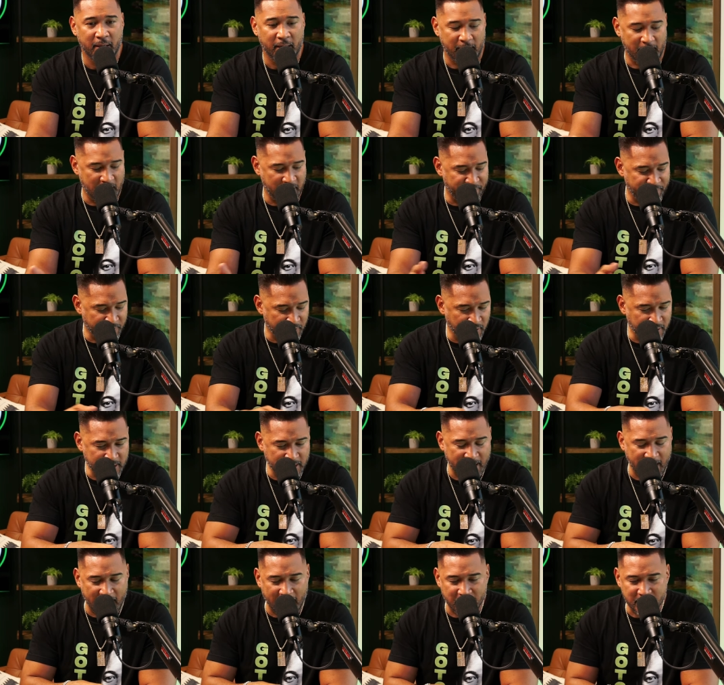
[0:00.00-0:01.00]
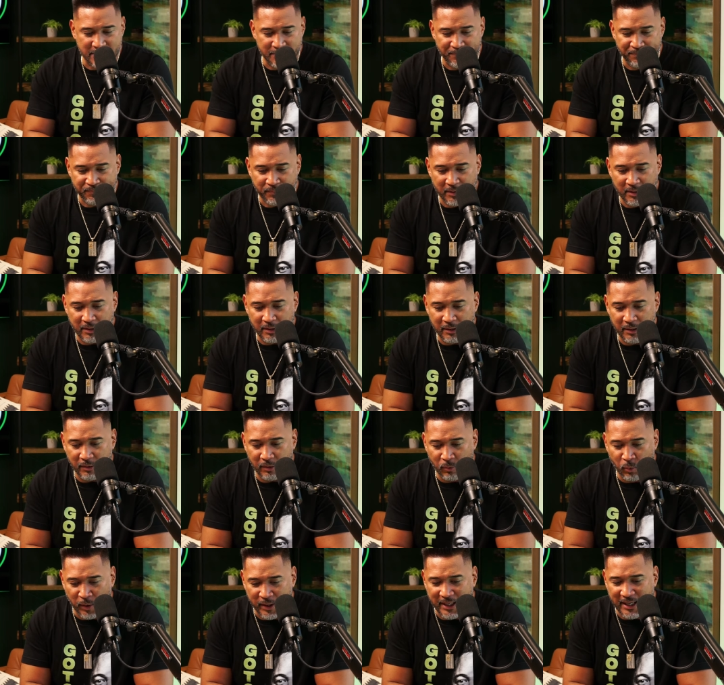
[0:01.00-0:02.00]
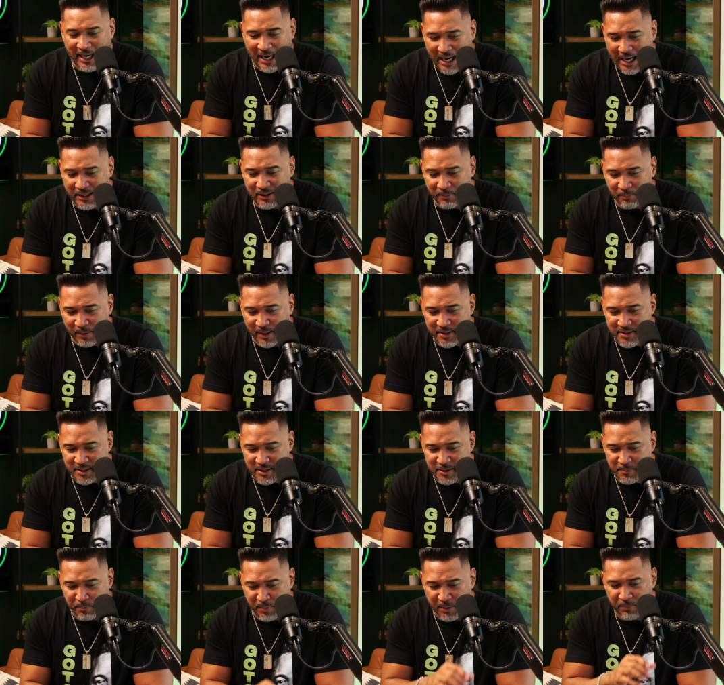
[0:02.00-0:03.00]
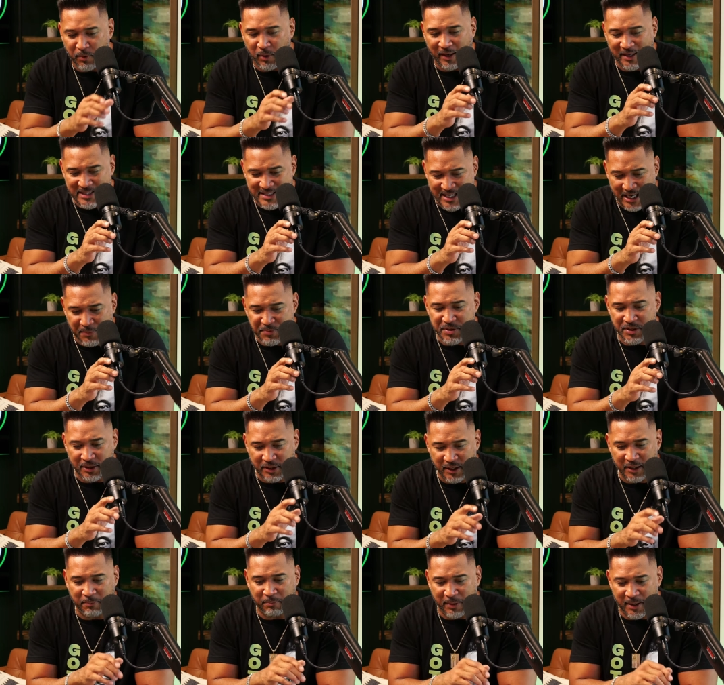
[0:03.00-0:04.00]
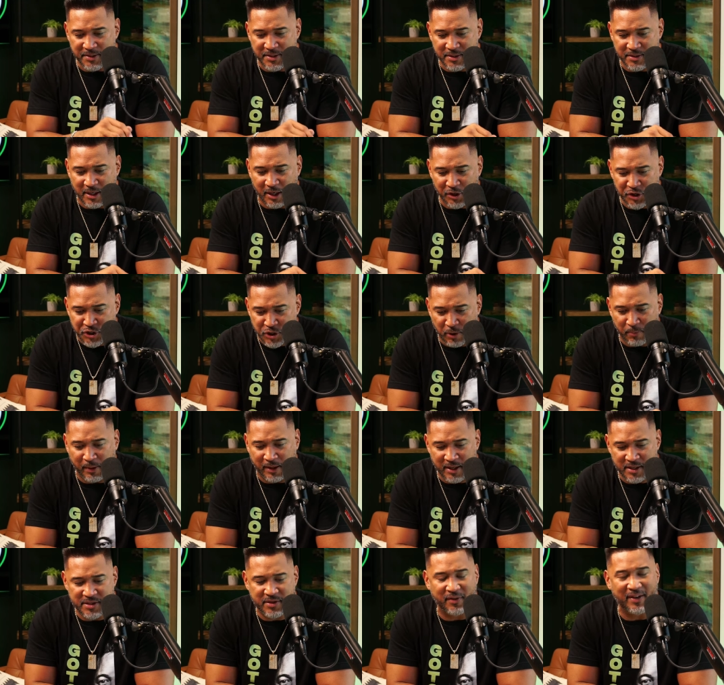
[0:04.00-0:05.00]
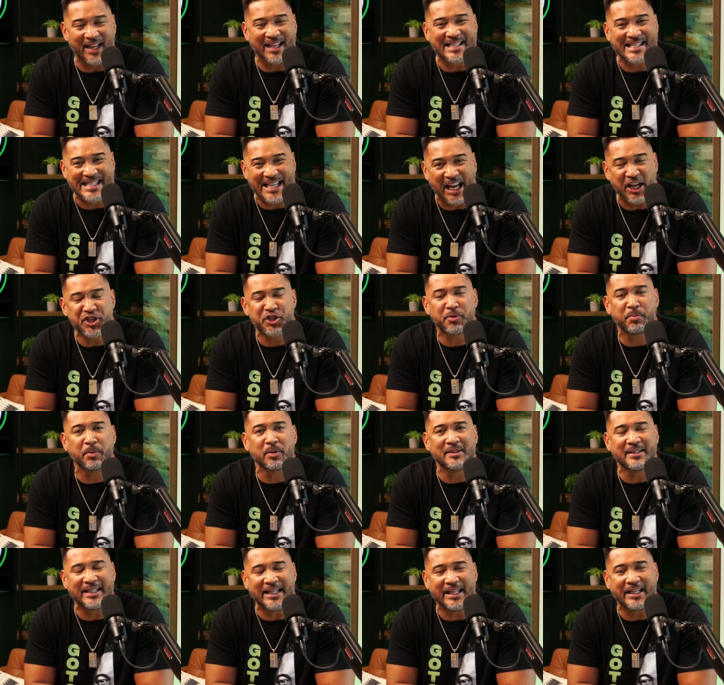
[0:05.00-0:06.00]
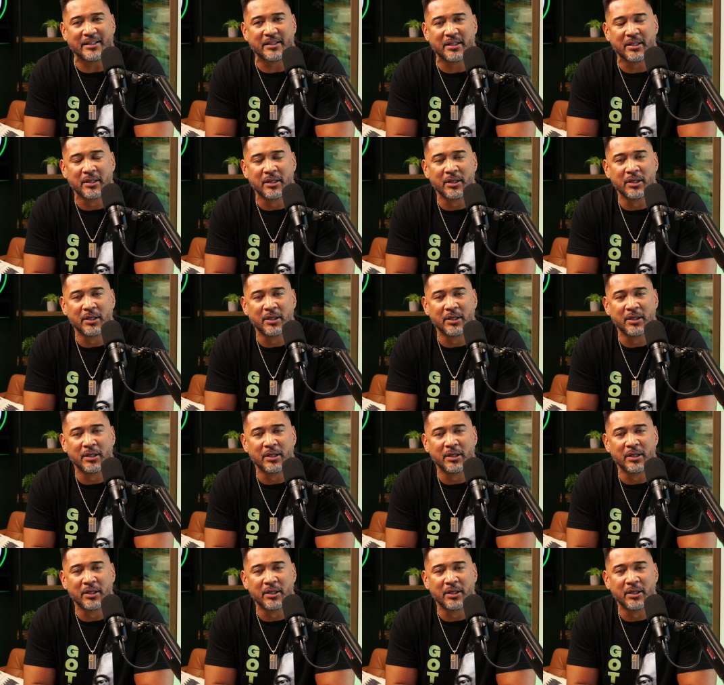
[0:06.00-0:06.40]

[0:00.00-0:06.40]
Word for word: And if you're looking at working on the business, people are exceptionally good in business are so because of the insatiable need